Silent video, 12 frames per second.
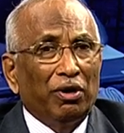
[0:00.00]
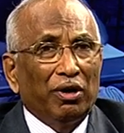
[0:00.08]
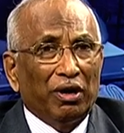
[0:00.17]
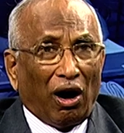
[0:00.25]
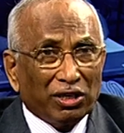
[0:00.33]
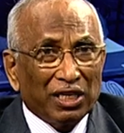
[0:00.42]

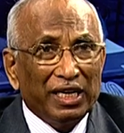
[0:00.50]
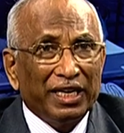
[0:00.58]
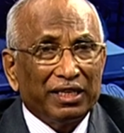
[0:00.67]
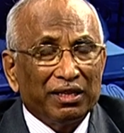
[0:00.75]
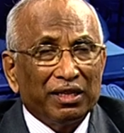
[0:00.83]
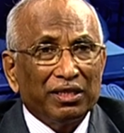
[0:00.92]

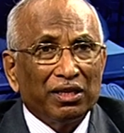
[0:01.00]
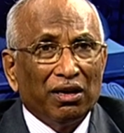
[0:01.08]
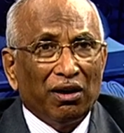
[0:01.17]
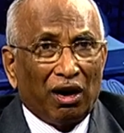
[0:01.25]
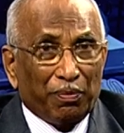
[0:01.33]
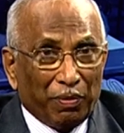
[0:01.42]
oscillators
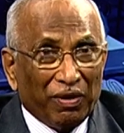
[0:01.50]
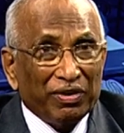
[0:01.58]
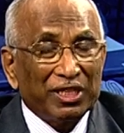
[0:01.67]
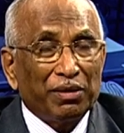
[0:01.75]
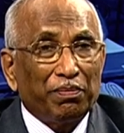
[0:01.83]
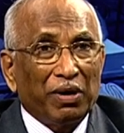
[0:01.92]
or power
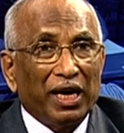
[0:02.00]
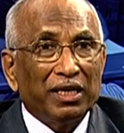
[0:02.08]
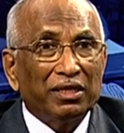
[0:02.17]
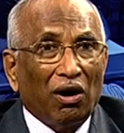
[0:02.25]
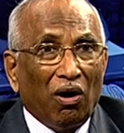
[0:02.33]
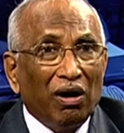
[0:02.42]

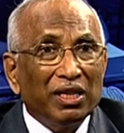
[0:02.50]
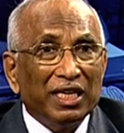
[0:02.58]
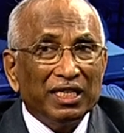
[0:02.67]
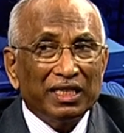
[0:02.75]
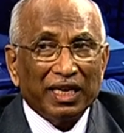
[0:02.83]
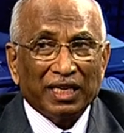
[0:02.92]
supplies all
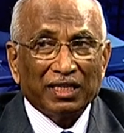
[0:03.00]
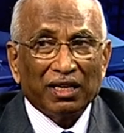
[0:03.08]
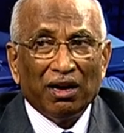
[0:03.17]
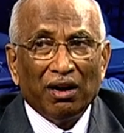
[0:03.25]
these things